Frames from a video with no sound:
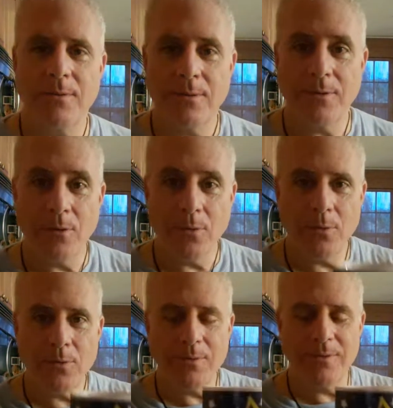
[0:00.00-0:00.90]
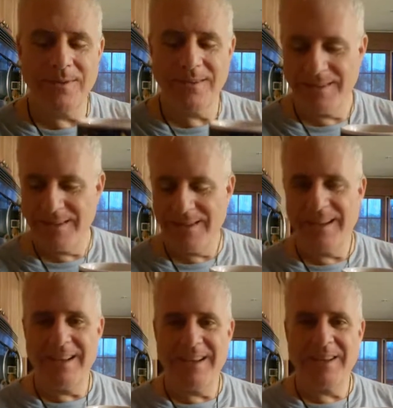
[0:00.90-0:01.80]
Jó?
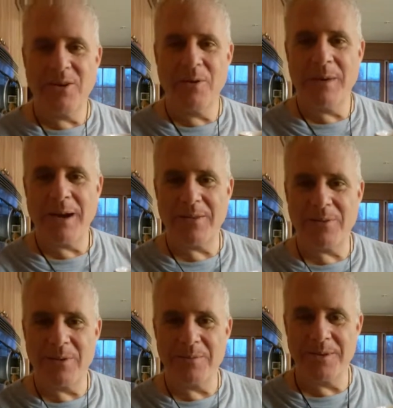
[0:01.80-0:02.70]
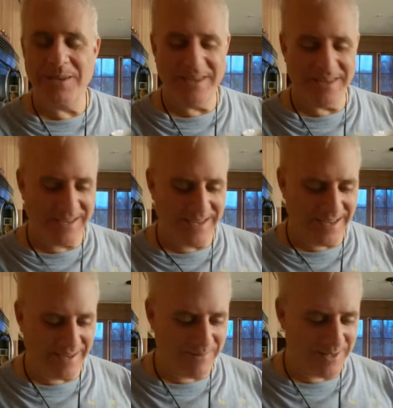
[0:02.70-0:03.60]
No bathrobe today.
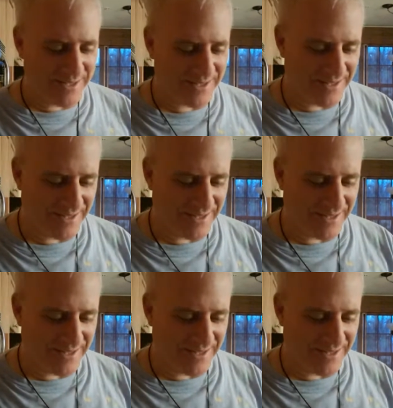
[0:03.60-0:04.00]
I'm just